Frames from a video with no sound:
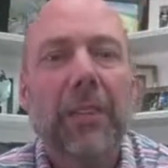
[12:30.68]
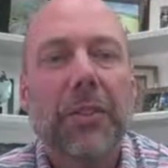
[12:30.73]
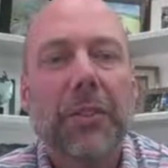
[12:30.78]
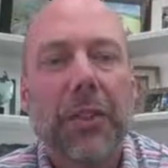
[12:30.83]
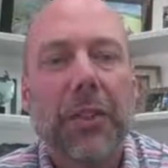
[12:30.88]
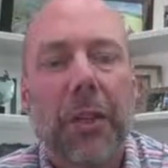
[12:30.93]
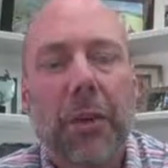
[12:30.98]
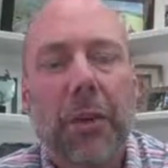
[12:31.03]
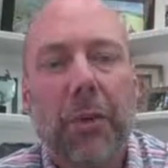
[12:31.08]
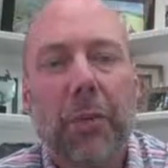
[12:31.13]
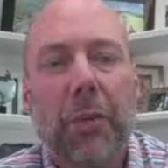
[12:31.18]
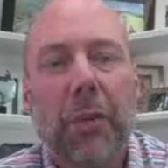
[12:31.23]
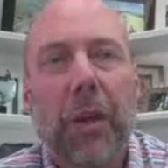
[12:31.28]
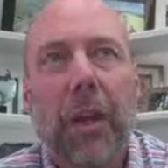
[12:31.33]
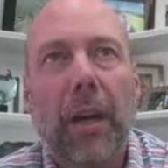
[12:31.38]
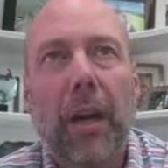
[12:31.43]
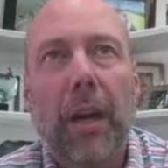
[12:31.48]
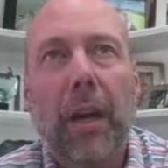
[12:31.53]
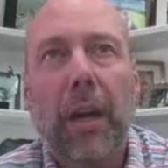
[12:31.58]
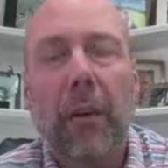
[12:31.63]
So
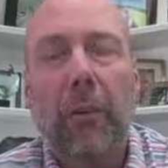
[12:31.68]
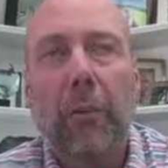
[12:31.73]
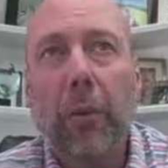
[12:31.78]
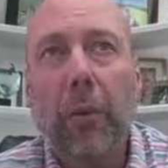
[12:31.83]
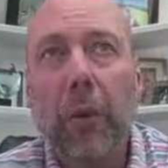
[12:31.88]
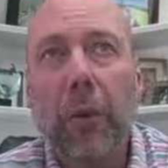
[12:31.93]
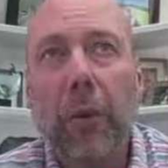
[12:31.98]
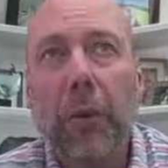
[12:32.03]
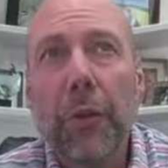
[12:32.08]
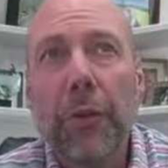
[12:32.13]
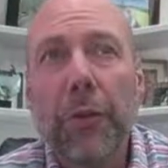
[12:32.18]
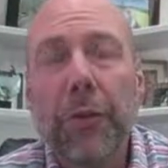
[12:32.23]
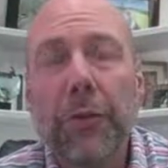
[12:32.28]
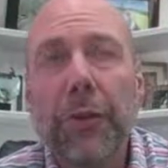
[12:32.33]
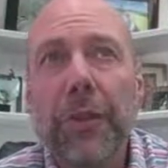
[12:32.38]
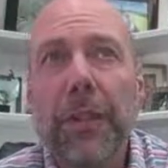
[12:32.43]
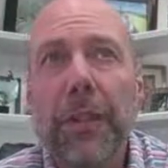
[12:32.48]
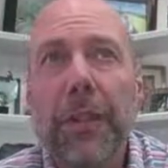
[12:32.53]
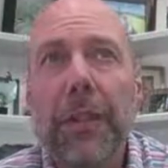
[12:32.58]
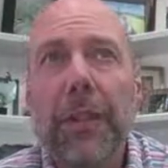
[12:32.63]

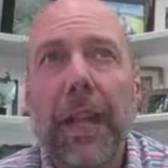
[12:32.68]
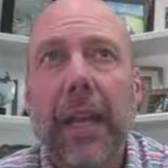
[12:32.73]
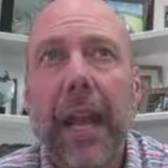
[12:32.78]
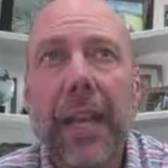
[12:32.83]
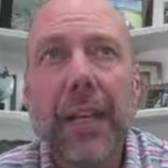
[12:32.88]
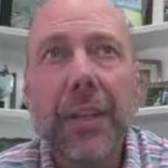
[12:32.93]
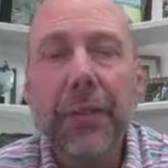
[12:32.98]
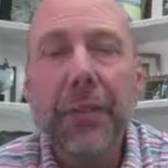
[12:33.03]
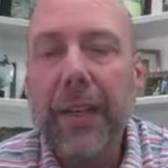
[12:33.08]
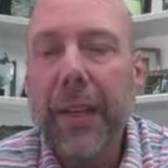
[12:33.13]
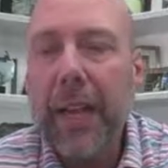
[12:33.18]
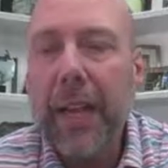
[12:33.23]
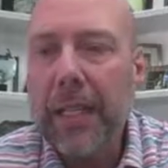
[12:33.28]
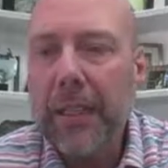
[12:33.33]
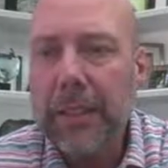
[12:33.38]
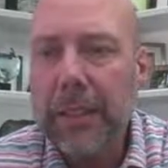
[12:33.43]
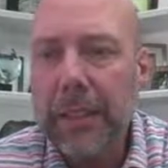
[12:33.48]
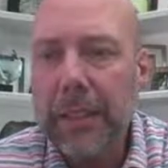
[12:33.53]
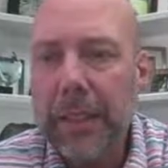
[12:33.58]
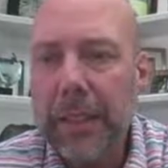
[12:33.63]
roof,
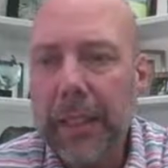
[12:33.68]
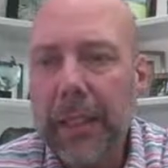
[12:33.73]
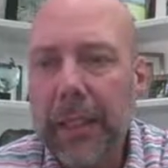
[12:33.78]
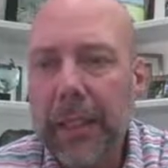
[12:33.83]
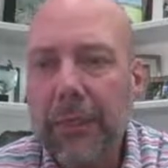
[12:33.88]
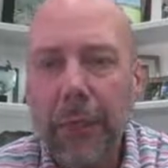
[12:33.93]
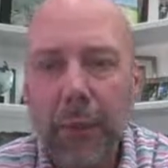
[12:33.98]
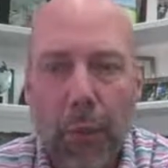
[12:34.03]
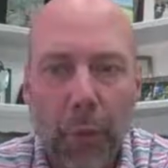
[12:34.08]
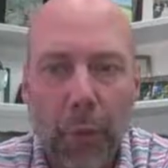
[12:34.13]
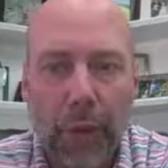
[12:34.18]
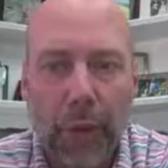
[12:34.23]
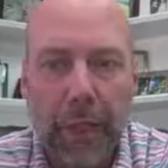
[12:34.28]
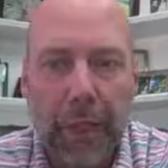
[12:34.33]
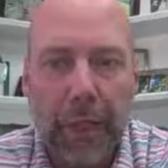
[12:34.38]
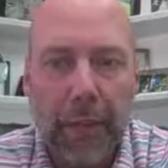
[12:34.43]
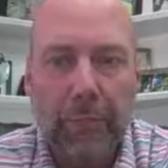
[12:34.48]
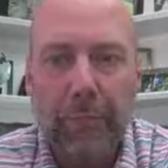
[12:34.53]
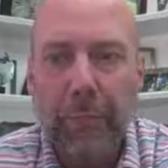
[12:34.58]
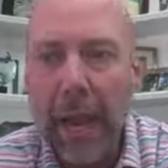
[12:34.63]
HVAC,
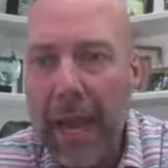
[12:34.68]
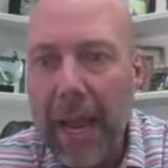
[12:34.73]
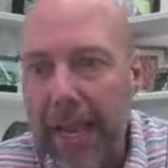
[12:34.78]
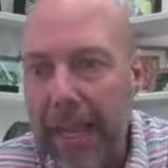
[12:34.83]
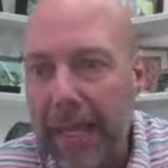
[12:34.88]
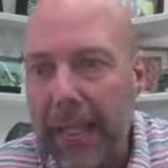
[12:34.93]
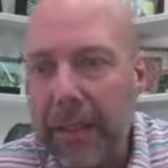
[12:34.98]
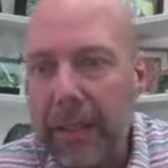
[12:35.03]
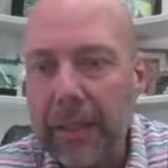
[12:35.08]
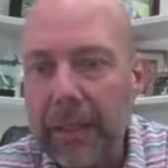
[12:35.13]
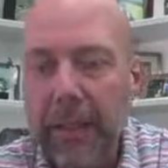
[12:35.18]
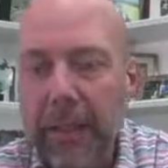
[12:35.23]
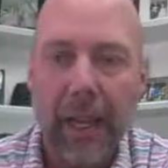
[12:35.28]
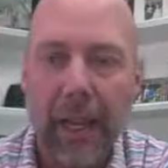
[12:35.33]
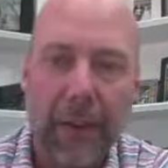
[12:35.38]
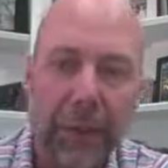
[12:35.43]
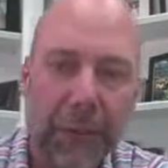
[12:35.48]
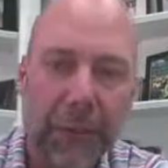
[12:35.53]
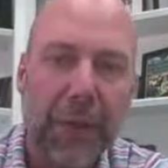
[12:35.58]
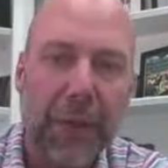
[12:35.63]
flooring, paint,
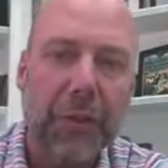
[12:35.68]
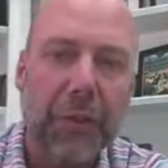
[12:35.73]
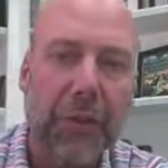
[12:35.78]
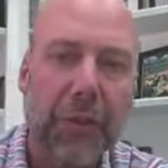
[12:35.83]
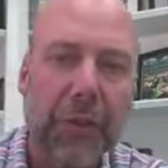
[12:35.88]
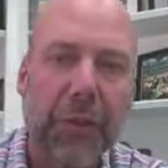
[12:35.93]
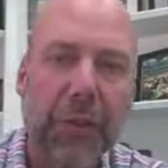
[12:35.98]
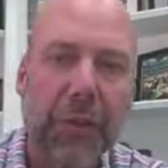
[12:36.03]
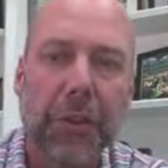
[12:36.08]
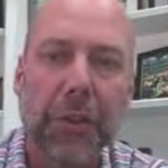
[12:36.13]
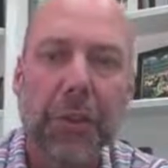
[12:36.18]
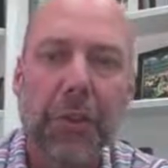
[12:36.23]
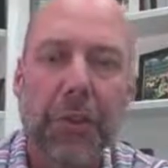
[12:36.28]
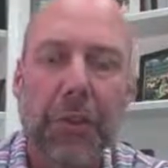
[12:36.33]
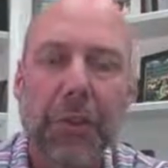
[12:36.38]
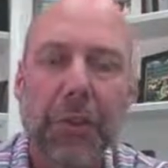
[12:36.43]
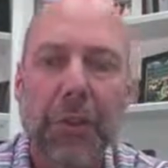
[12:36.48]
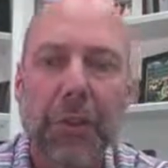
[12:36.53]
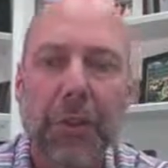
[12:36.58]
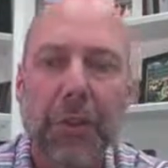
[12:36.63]
light
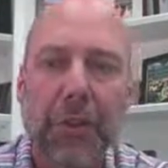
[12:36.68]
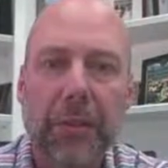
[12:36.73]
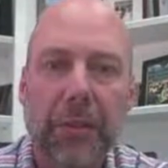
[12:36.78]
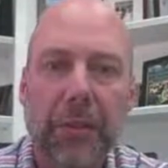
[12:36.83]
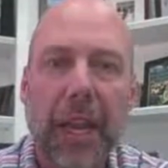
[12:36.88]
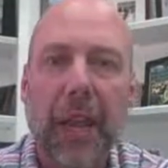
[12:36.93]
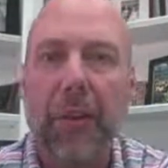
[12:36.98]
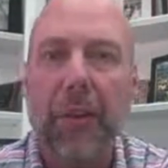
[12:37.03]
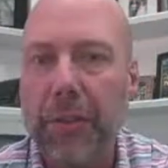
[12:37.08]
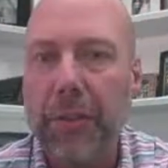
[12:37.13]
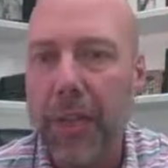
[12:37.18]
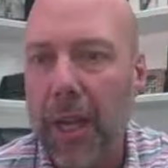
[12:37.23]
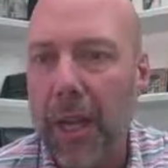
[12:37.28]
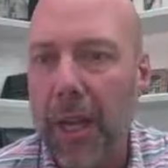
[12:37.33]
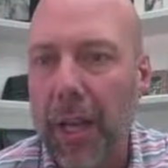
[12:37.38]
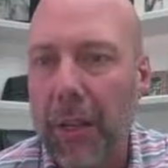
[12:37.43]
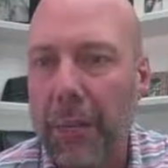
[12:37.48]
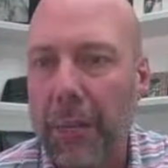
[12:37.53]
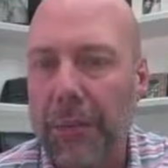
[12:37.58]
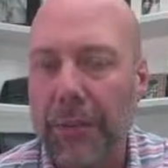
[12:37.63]
fixtures,
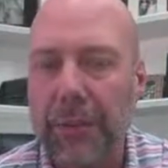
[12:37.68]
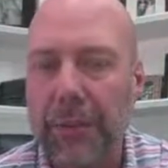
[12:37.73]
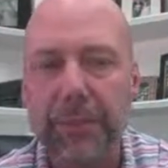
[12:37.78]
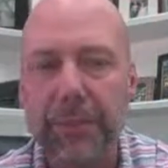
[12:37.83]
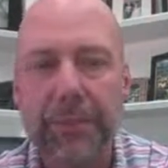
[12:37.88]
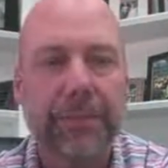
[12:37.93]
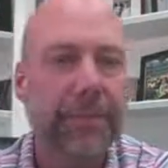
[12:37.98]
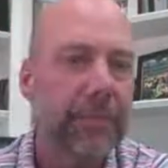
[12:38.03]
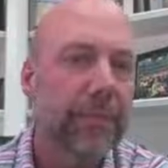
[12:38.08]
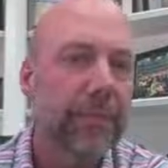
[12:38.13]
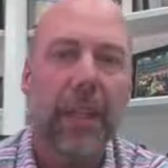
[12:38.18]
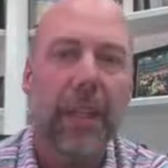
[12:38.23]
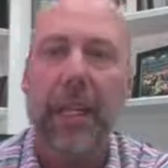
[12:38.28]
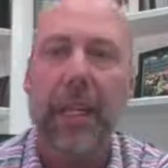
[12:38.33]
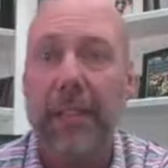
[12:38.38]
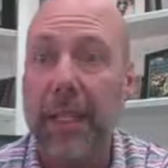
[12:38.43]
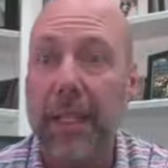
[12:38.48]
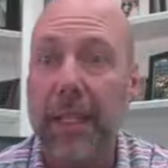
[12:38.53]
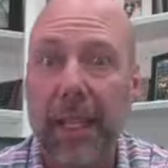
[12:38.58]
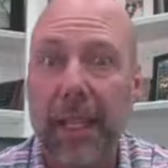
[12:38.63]
countertops,
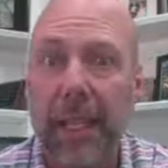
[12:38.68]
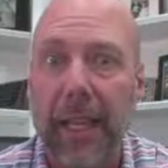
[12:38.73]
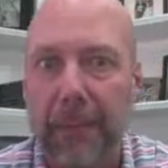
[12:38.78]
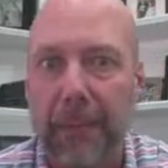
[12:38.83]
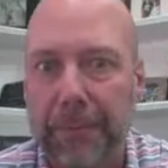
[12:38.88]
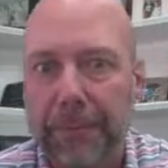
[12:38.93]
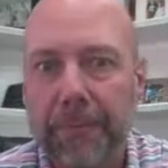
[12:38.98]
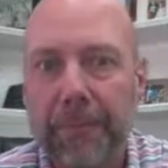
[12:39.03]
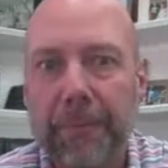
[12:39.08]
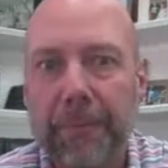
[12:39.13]
things like that.